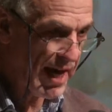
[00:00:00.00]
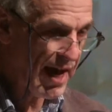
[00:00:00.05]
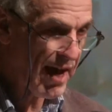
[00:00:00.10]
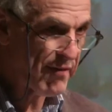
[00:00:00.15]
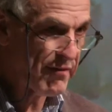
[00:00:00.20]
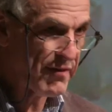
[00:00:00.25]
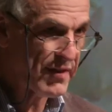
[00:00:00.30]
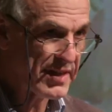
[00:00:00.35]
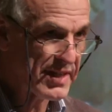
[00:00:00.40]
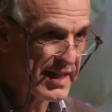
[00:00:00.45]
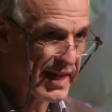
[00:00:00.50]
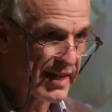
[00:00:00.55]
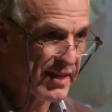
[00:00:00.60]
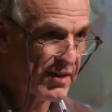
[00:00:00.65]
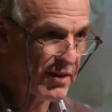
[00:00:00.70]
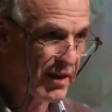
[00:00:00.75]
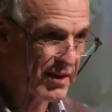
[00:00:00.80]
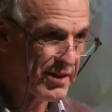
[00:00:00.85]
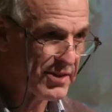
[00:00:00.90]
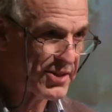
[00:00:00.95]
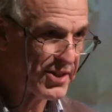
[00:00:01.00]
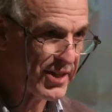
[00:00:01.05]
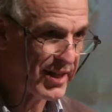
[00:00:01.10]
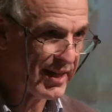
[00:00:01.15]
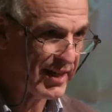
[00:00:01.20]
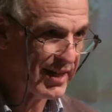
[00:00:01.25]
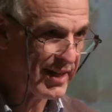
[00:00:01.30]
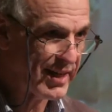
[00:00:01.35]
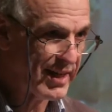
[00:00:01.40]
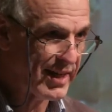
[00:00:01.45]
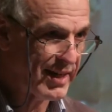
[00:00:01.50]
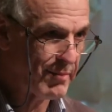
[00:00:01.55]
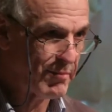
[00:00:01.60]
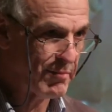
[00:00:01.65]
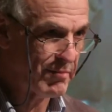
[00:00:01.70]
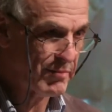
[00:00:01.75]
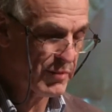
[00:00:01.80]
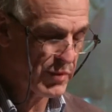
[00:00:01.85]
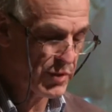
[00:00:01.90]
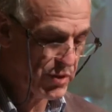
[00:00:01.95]
have the technology
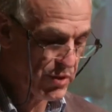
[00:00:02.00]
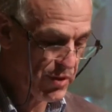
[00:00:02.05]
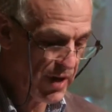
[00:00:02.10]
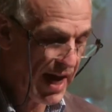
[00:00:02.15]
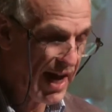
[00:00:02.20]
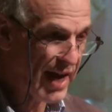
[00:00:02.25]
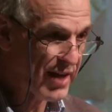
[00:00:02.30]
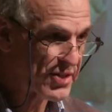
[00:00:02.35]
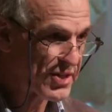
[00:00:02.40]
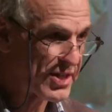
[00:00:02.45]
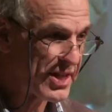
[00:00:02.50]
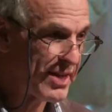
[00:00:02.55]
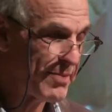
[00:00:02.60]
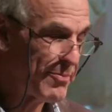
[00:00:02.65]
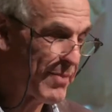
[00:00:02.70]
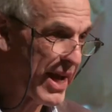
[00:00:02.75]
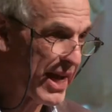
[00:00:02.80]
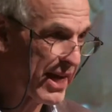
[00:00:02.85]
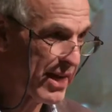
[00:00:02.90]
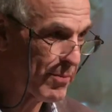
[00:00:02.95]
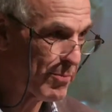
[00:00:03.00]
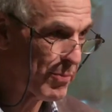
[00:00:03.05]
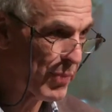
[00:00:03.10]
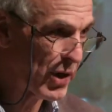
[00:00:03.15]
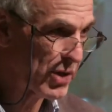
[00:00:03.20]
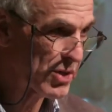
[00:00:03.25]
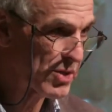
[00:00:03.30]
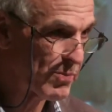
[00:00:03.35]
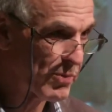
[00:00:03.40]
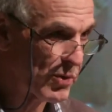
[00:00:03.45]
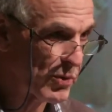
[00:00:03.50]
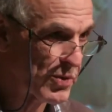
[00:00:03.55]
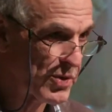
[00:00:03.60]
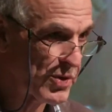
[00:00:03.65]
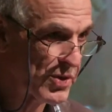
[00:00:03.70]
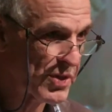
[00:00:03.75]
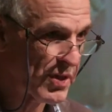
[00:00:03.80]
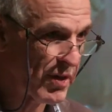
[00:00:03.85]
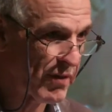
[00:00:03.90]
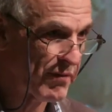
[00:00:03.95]
to actually make it possible
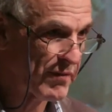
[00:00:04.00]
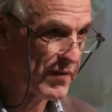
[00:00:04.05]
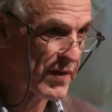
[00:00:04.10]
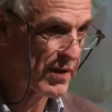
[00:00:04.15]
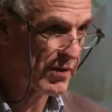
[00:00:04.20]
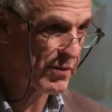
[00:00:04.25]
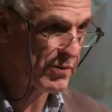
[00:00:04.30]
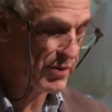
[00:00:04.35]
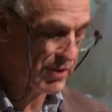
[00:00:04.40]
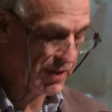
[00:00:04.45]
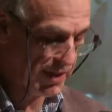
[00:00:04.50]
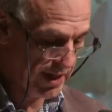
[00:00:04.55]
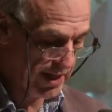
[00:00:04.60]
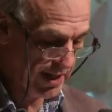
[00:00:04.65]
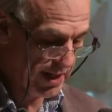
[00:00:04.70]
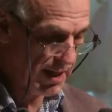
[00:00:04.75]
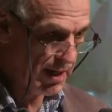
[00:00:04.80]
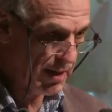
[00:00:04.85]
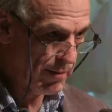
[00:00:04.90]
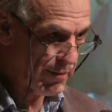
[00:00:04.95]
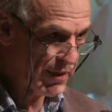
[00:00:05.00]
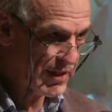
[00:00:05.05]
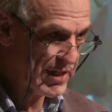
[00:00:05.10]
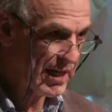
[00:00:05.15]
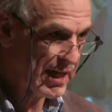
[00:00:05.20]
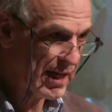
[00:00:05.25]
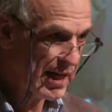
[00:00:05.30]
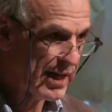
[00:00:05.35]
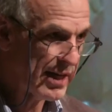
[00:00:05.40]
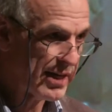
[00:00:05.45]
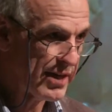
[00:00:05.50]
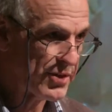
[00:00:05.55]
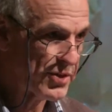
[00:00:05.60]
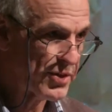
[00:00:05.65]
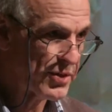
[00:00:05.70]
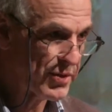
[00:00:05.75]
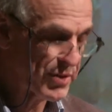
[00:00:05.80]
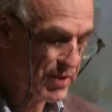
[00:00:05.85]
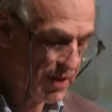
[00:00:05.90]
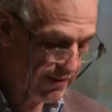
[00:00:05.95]
to solve those particular
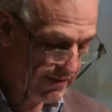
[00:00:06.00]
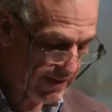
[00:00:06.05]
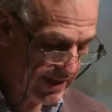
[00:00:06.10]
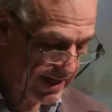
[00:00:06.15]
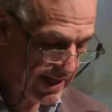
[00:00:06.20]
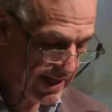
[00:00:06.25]
issues over the